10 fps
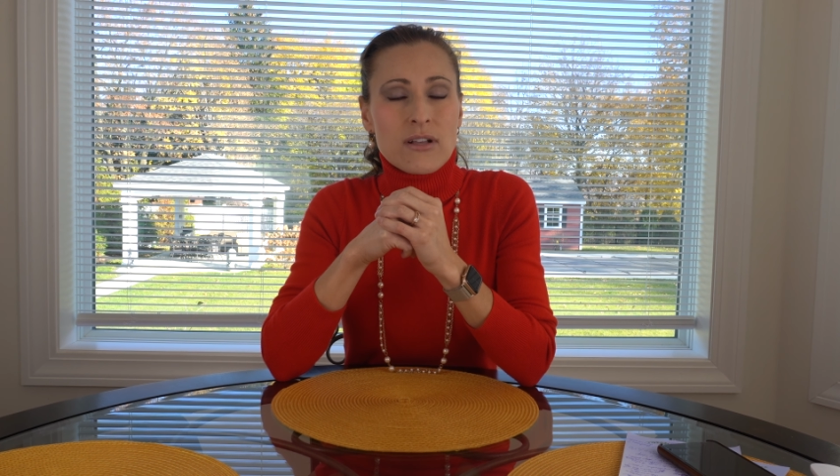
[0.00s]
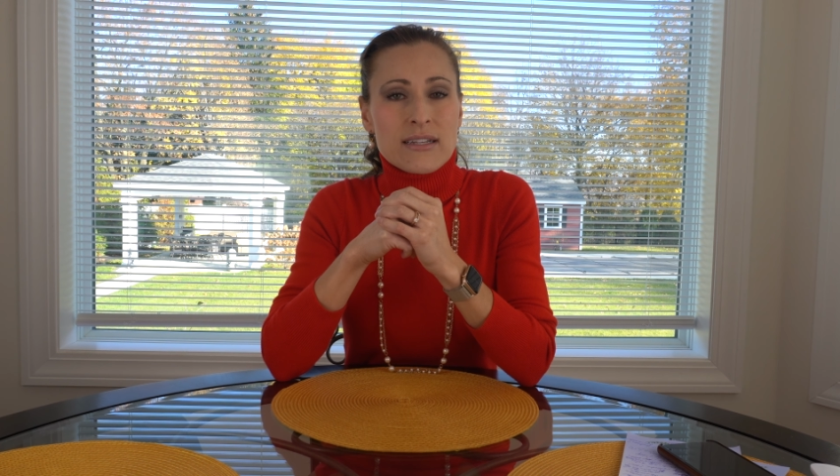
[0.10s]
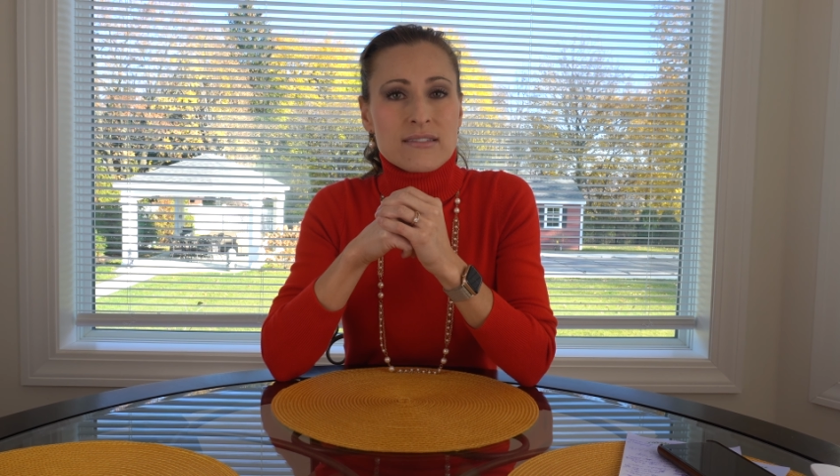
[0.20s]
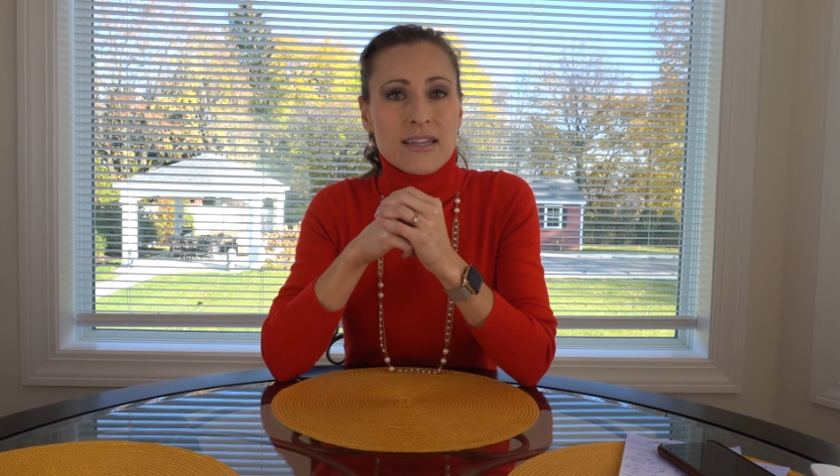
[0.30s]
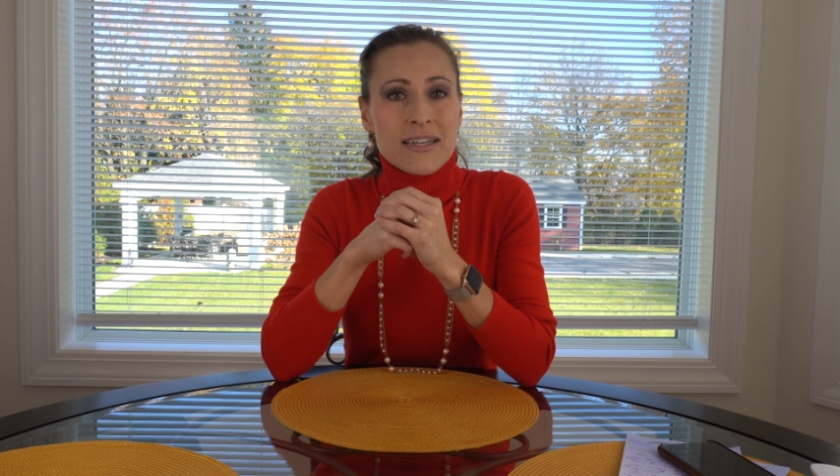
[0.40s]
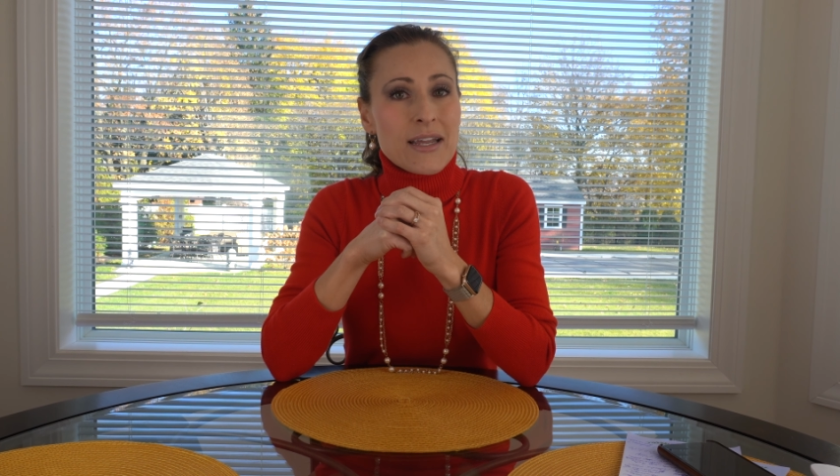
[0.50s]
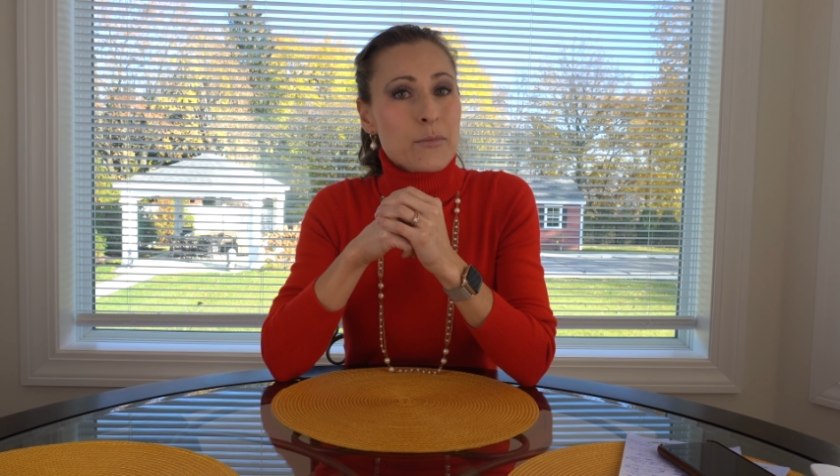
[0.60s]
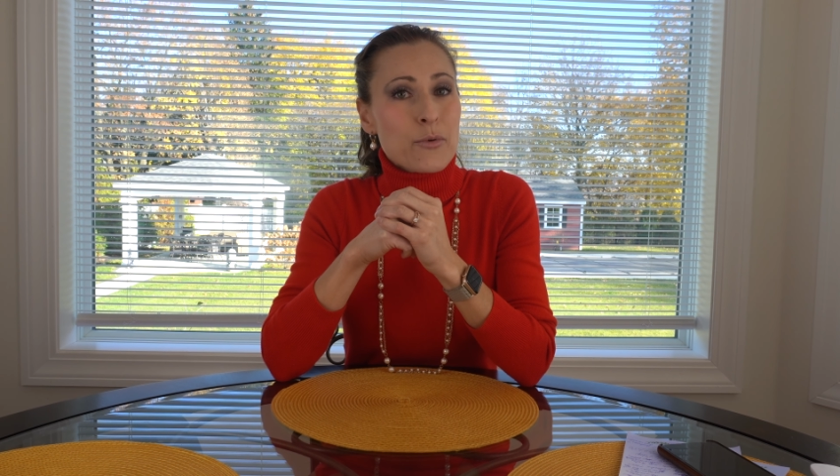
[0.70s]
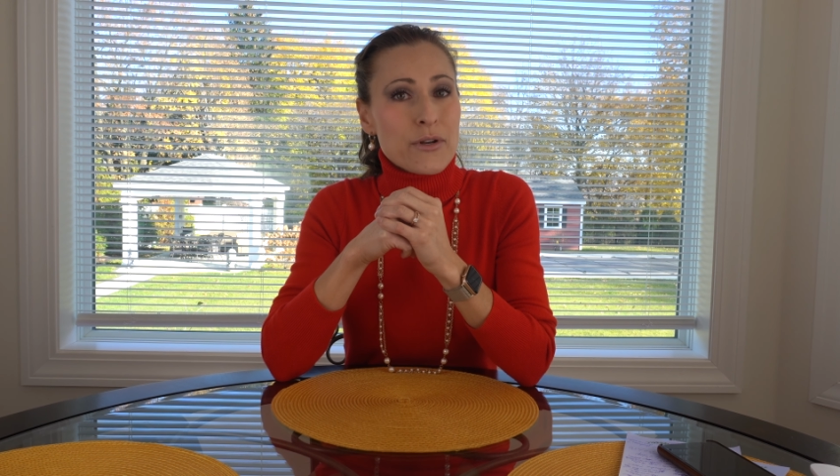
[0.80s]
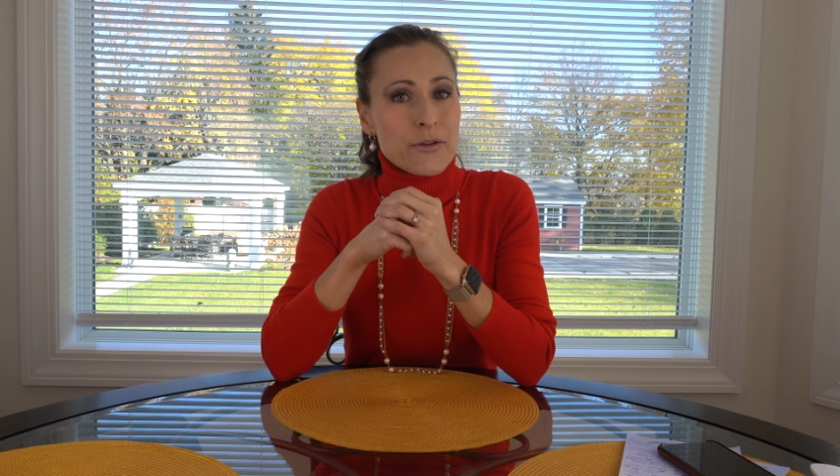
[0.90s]
I'd say it
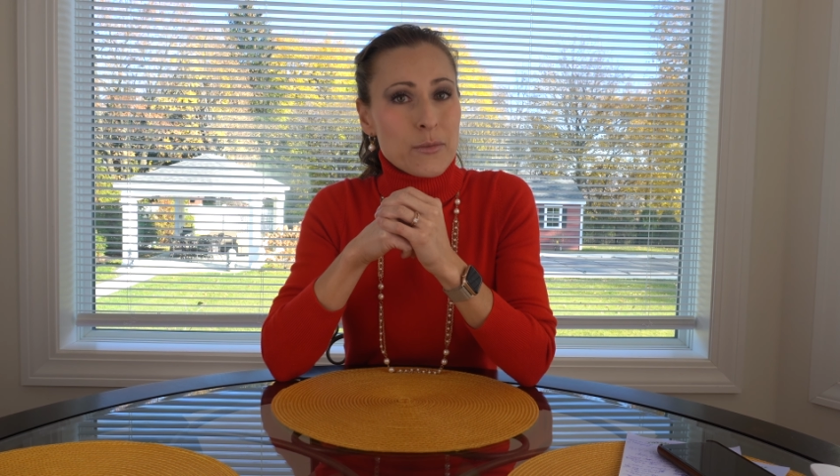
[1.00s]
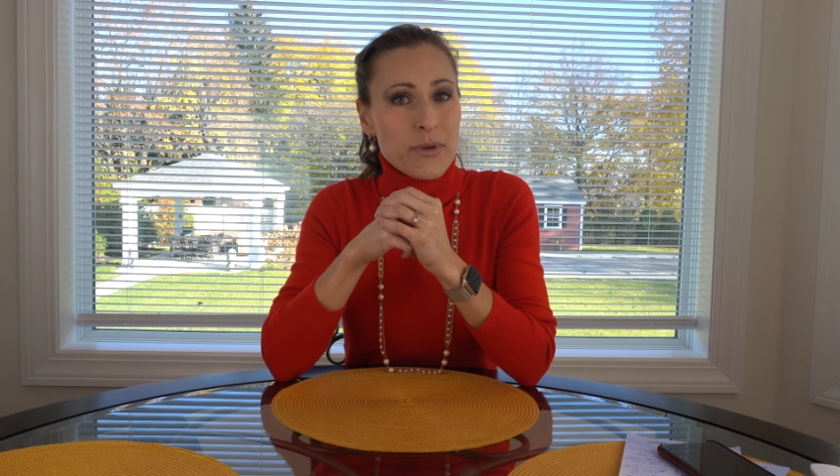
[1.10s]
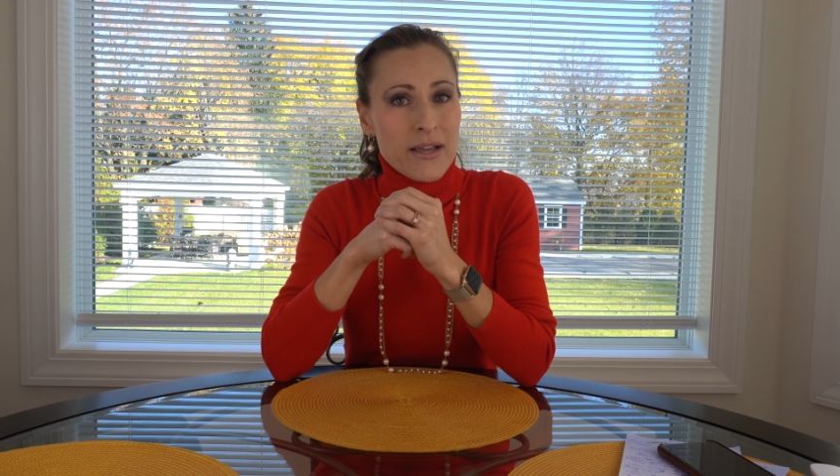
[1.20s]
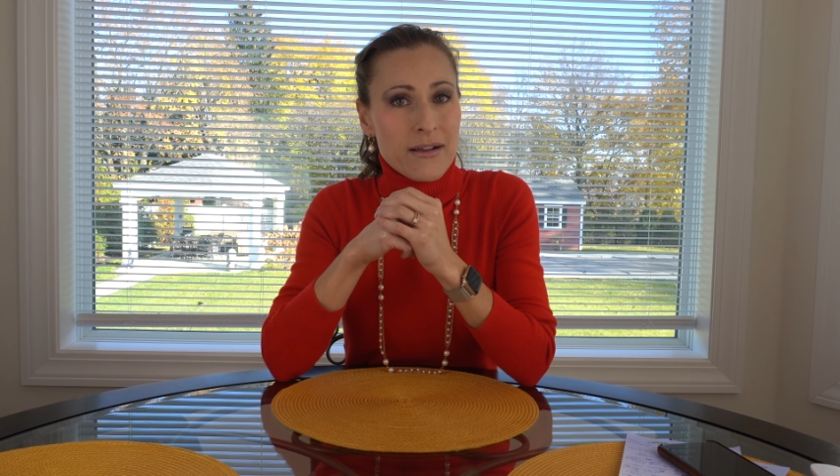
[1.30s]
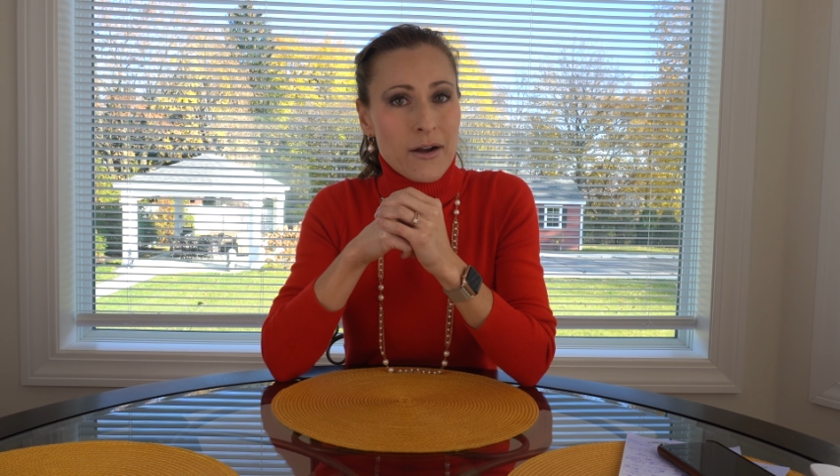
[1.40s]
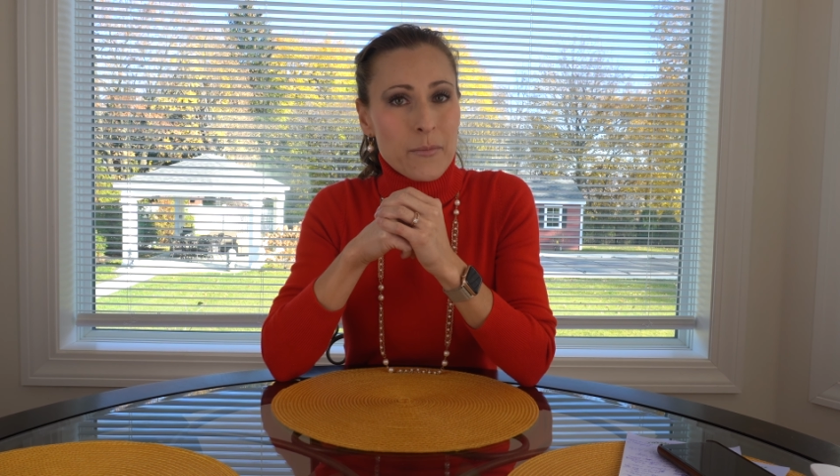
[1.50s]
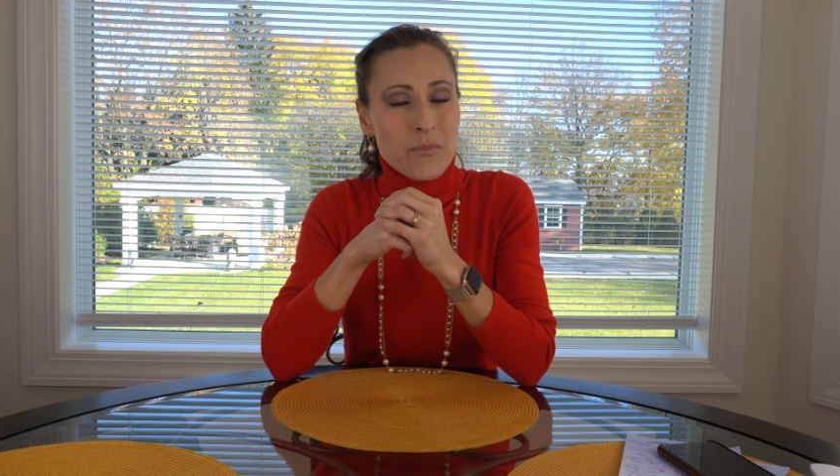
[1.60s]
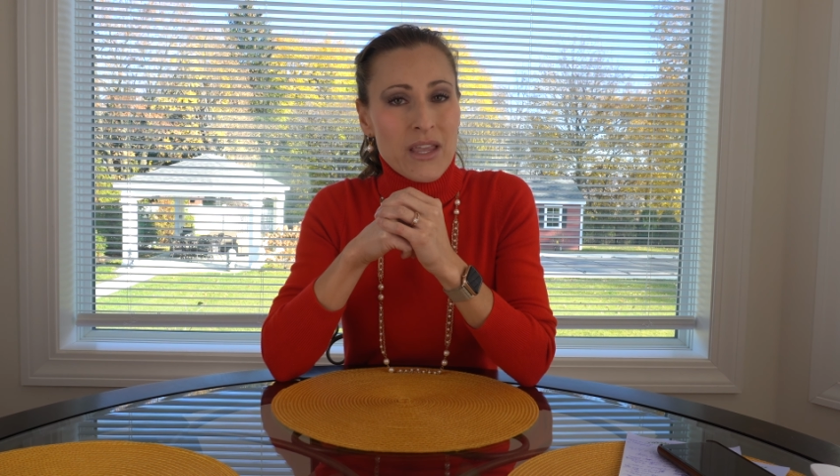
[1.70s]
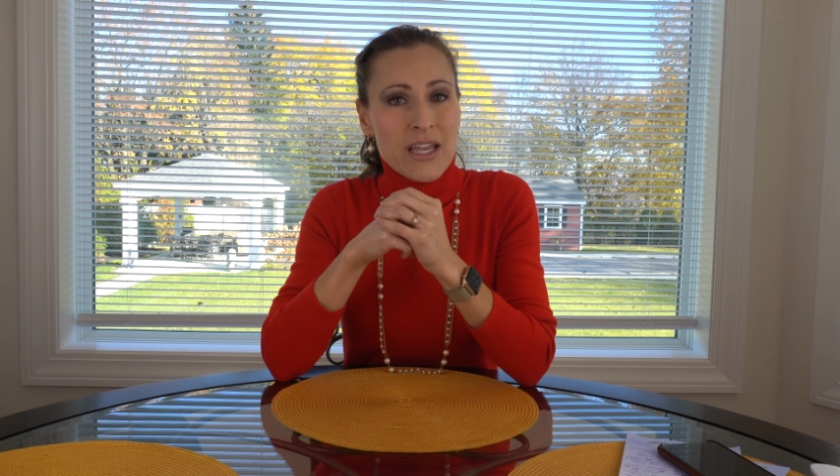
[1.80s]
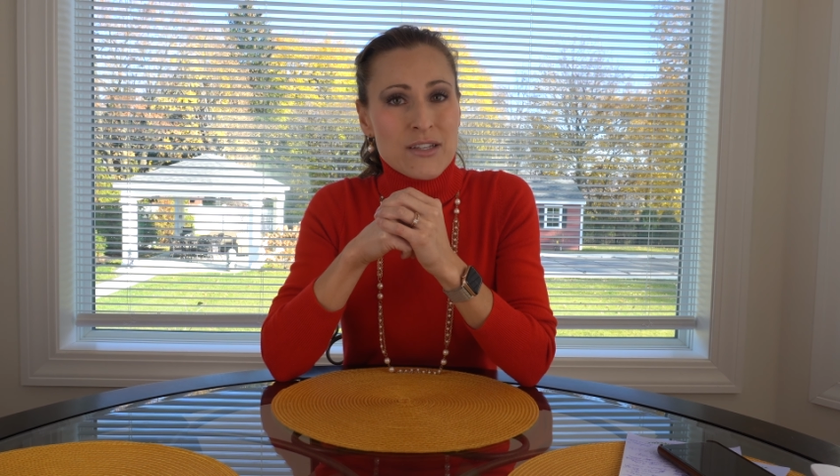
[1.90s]
had pretty good pickup.